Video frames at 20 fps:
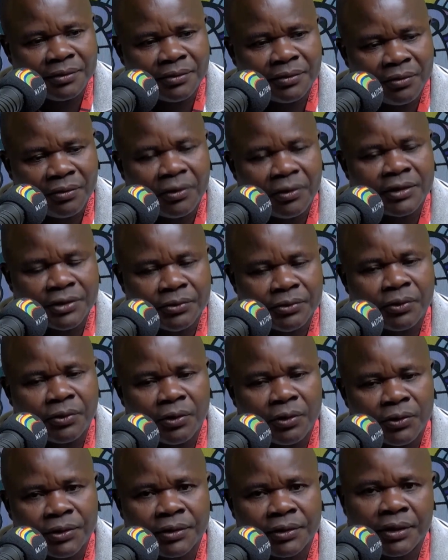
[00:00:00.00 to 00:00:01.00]
All is not
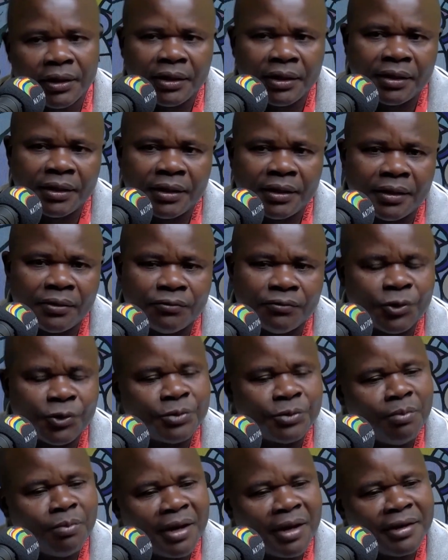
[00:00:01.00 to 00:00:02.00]
lost. Of
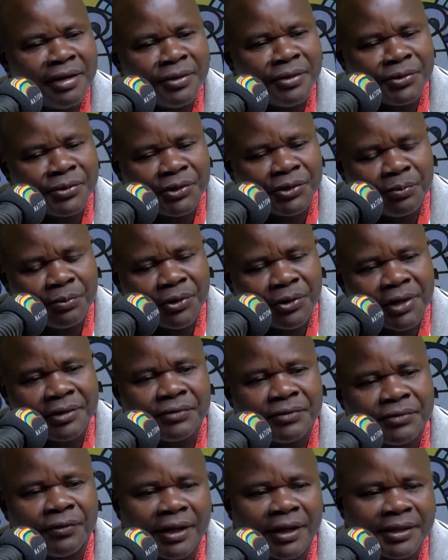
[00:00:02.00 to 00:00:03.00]
course, bad news
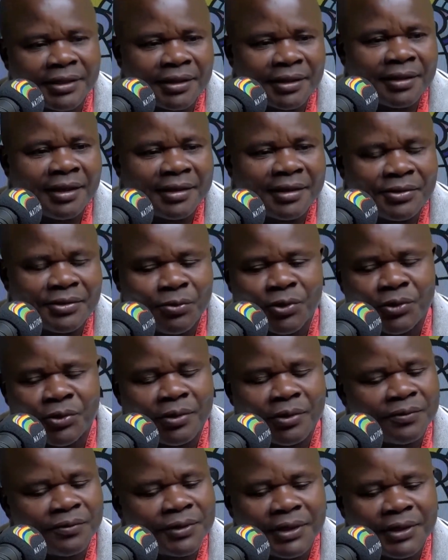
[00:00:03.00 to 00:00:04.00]
spreads fast. That's what you
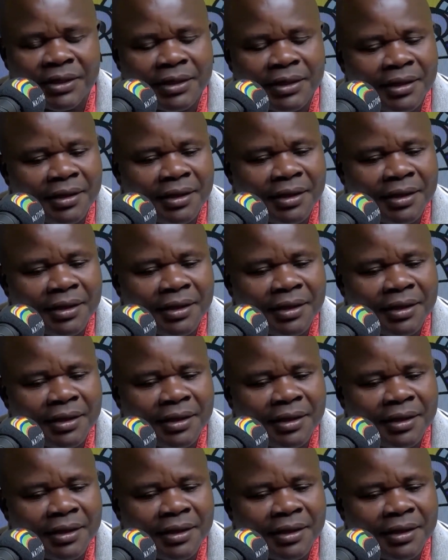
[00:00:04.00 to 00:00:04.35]
have seen.